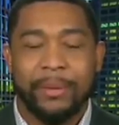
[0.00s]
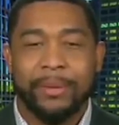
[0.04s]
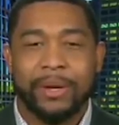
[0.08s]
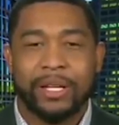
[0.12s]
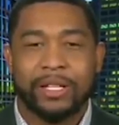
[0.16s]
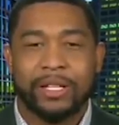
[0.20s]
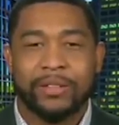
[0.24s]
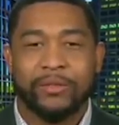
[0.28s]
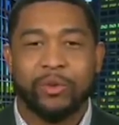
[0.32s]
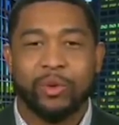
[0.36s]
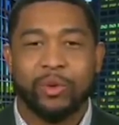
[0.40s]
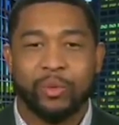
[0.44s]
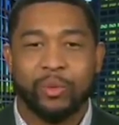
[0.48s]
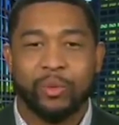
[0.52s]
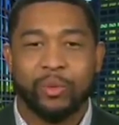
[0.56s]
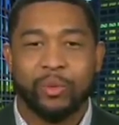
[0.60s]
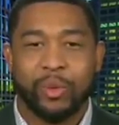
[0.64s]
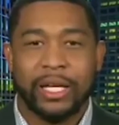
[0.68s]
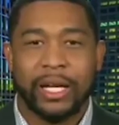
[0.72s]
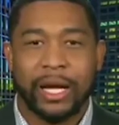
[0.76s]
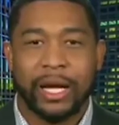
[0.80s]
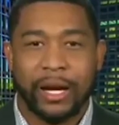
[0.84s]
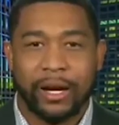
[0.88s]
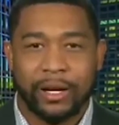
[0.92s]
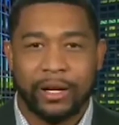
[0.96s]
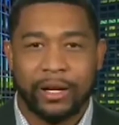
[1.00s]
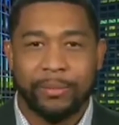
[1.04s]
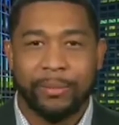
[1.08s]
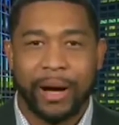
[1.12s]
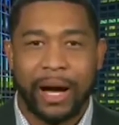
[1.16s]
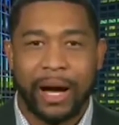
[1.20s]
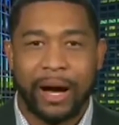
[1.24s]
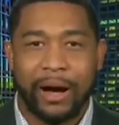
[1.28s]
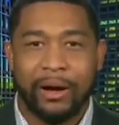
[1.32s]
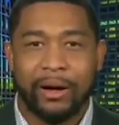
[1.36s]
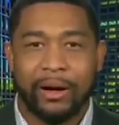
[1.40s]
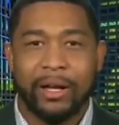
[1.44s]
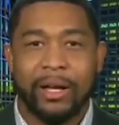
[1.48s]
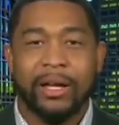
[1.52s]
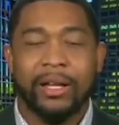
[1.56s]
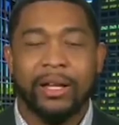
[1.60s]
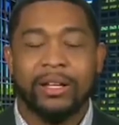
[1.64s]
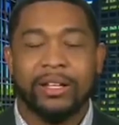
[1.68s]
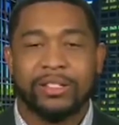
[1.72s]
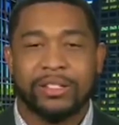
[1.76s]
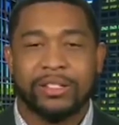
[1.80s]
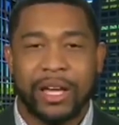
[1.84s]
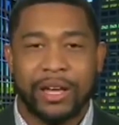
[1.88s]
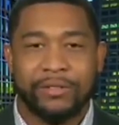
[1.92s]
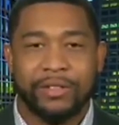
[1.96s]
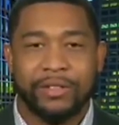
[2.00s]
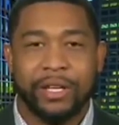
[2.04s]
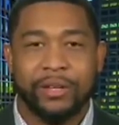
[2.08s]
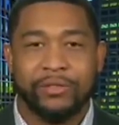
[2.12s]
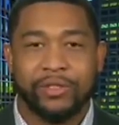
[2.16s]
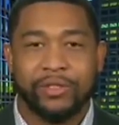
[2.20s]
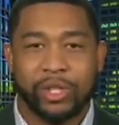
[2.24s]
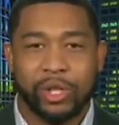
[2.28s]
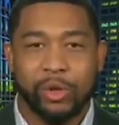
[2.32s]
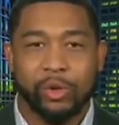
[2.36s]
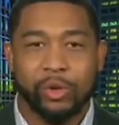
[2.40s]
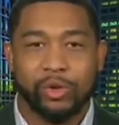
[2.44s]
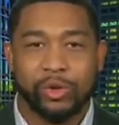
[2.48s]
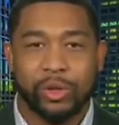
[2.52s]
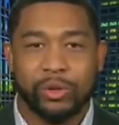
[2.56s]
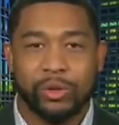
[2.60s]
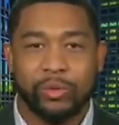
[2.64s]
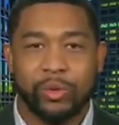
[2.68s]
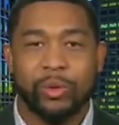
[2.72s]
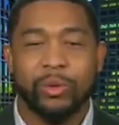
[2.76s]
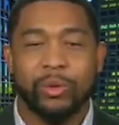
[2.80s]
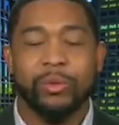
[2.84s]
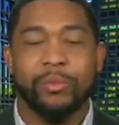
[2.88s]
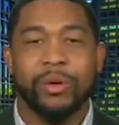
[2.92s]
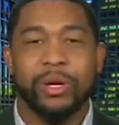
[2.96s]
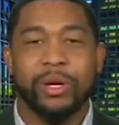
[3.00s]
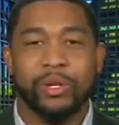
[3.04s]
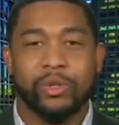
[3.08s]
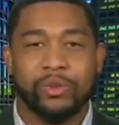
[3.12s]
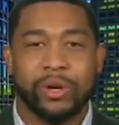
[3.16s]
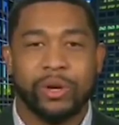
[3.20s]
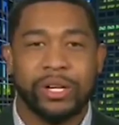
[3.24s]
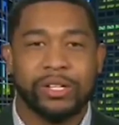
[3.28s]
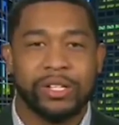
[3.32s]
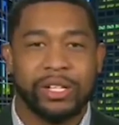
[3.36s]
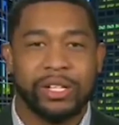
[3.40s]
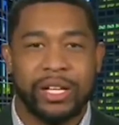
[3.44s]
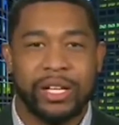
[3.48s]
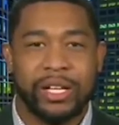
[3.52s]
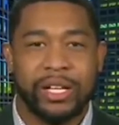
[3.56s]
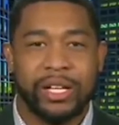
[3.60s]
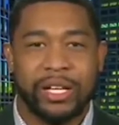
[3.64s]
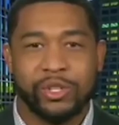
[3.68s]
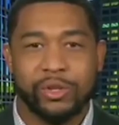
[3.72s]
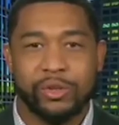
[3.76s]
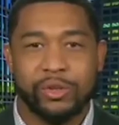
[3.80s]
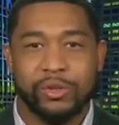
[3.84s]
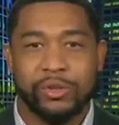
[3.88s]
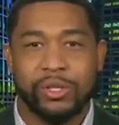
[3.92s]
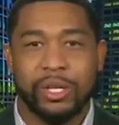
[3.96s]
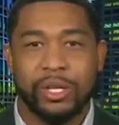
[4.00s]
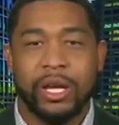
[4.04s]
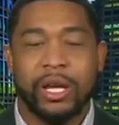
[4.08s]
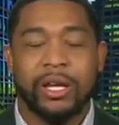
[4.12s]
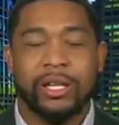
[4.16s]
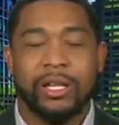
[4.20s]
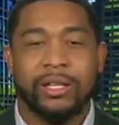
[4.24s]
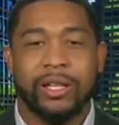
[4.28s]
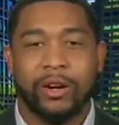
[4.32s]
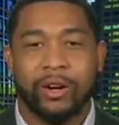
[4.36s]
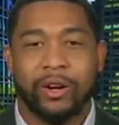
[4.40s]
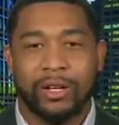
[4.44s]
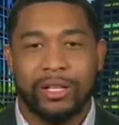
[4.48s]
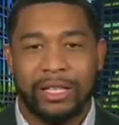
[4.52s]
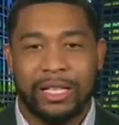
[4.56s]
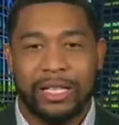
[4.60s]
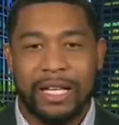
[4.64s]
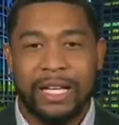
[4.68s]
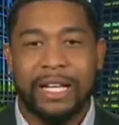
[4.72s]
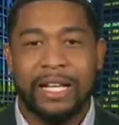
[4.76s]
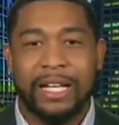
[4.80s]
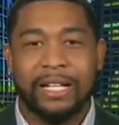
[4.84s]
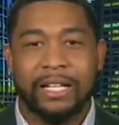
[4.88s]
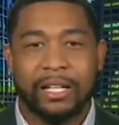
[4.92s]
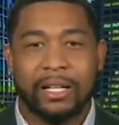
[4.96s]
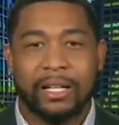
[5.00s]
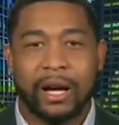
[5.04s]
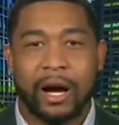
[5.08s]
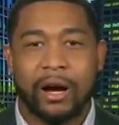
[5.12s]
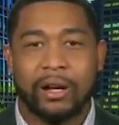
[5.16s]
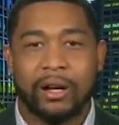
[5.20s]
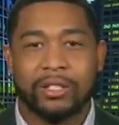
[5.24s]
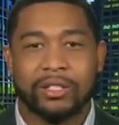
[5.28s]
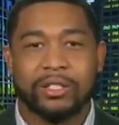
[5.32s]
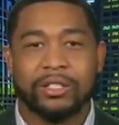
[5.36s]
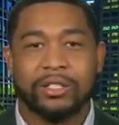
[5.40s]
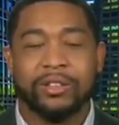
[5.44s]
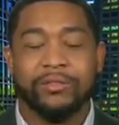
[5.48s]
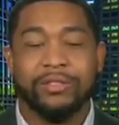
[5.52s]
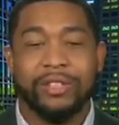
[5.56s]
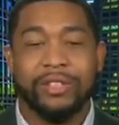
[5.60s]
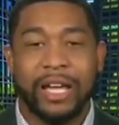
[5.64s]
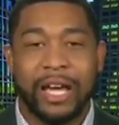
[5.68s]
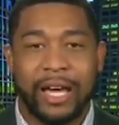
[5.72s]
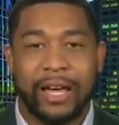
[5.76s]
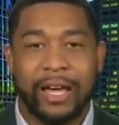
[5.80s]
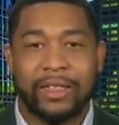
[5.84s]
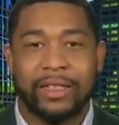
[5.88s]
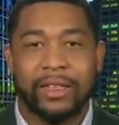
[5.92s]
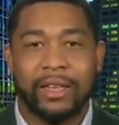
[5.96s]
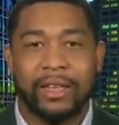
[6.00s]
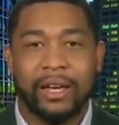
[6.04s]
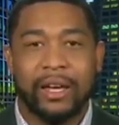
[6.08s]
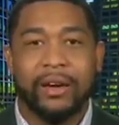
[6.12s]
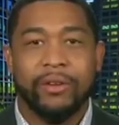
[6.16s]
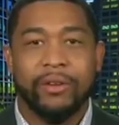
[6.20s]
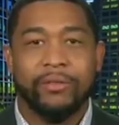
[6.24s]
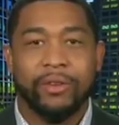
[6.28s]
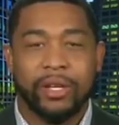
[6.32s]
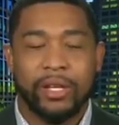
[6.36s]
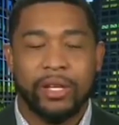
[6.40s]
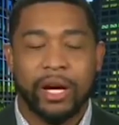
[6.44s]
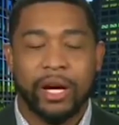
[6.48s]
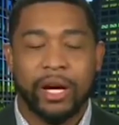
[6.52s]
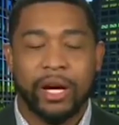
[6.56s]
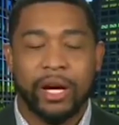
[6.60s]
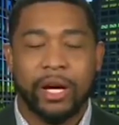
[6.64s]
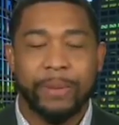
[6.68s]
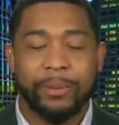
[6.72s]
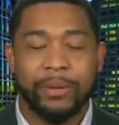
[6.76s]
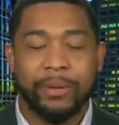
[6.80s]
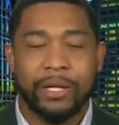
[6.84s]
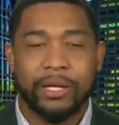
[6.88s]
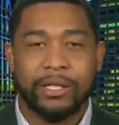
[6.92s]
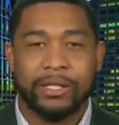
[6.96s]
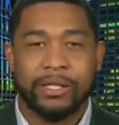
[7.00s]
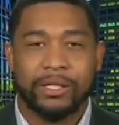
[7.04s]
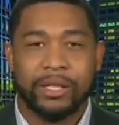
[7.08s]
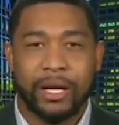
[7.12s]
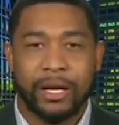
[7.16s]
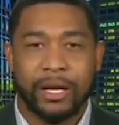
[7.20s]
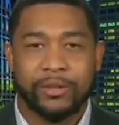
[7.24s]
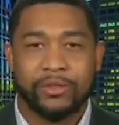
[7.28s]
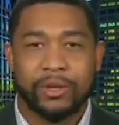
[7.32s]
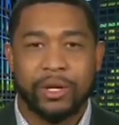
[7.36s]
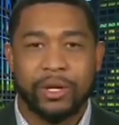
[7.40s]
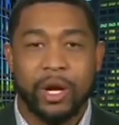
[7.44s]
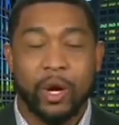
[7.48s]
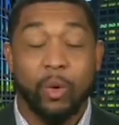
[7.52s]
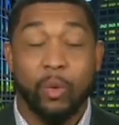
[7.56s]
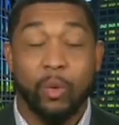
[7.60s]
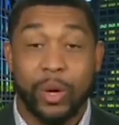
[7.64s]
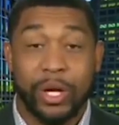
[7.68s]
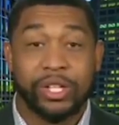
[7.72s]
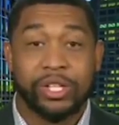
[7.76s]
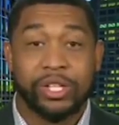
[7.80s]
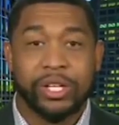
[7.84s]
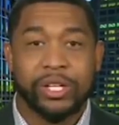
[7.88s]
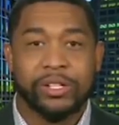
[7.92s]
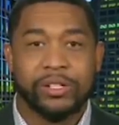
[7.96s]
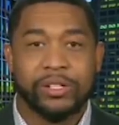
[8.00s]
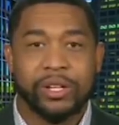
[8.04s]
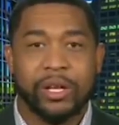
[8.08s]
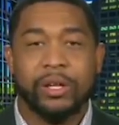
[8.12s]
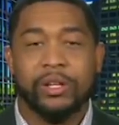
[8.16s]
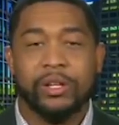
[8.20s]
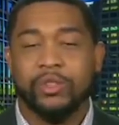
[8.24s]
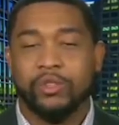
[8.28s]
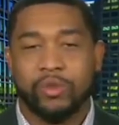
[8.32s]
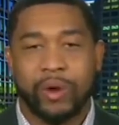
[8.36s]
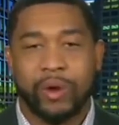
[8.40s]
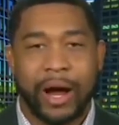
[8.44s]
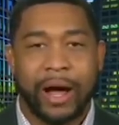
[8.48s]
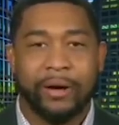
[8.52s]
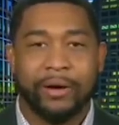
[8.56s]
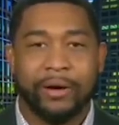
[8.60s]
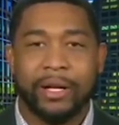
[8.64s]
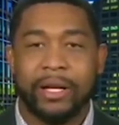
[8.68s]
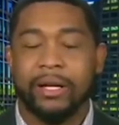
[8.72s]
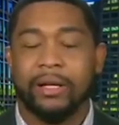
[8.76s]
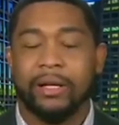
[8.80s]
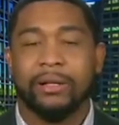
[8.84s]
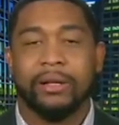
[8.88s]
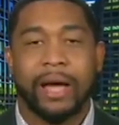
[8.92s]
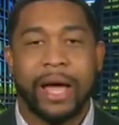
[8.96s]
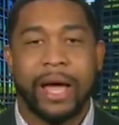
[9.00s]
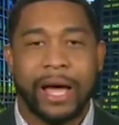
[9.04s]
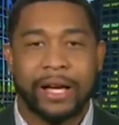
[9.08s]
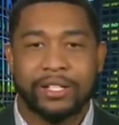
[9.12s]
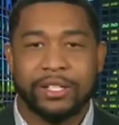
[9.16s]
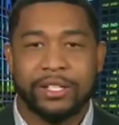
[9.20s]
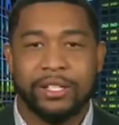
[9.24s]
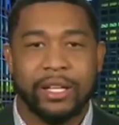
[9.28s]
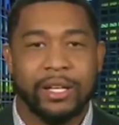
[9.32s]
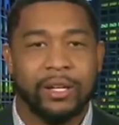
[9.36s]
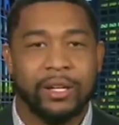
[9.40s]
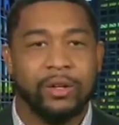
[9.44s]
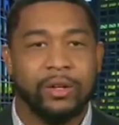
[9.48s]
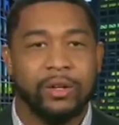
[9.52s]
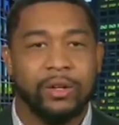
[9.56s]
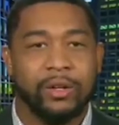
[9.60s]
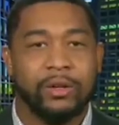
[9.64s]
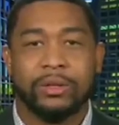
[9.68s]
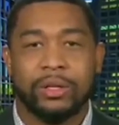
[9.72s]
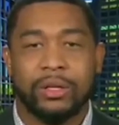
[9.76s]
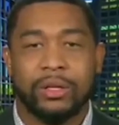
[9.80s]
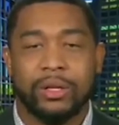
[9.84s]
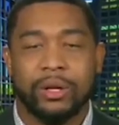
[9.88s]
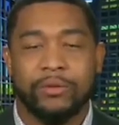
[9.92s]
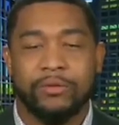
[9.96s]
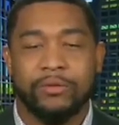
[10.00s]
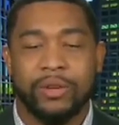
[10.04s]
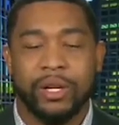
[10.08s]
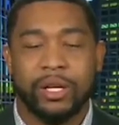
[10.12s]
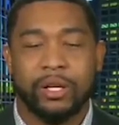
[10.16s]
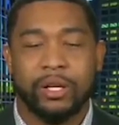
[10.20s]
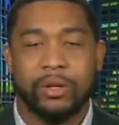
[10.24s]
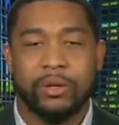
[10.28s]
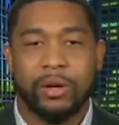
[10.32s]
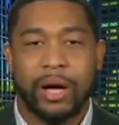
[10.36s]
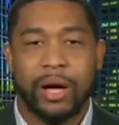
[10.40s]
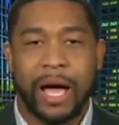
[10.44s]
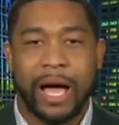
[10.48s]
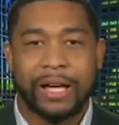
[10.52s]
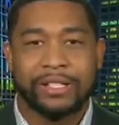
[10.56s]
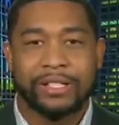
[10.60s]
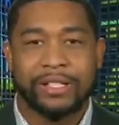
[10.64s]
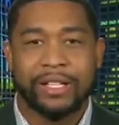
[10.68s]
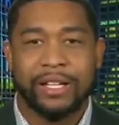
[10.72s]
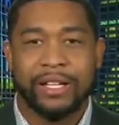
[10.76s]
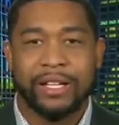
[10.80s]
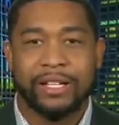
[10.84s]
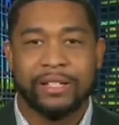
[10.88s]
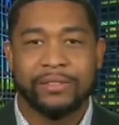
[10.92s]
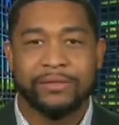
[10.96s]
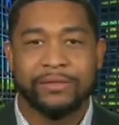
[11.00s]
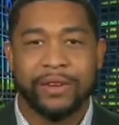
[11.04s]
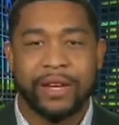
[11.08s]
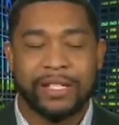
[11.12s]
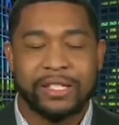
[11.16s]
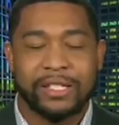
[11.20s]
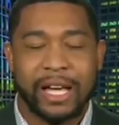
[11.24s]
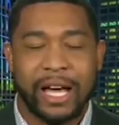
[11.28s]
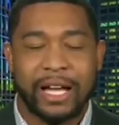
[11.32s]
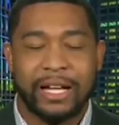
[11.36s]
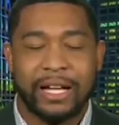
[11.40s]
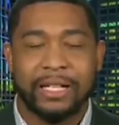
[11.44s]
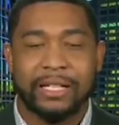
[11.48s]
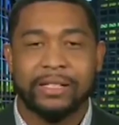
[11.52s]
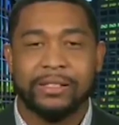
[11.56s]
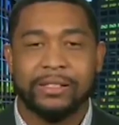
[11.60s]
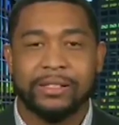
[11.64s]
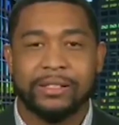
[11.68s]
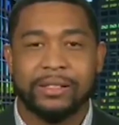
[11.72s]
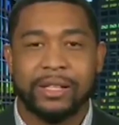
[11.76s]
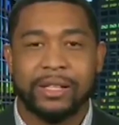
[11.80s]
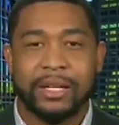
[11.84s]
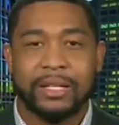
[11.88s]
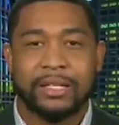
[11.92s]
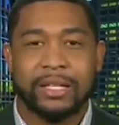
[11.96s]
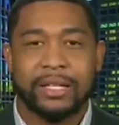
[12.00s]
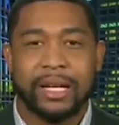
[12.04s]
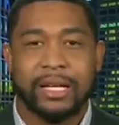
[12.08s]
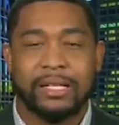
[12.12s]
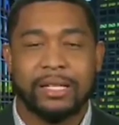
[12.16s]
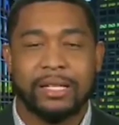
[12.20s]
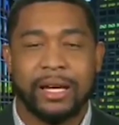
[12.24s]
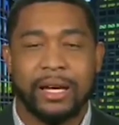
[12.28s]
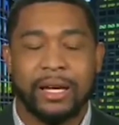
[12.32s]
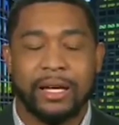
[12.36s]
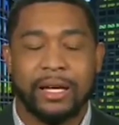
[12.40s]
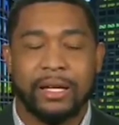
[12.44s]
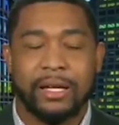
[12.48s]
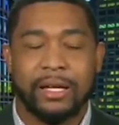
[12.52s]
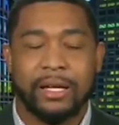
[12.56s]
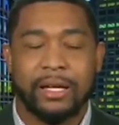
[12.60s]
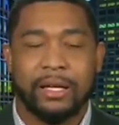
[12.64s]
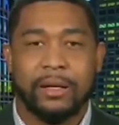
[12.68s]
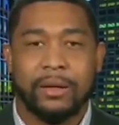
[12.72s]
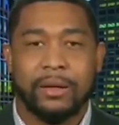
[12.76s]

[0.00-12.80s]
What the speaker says: because if we really cared about the safety of children, we would be addressing issues that are leading to causes of death for young people in this country, which is drowning, accidental, you know, vehicle accidents, fatalities, and things like that.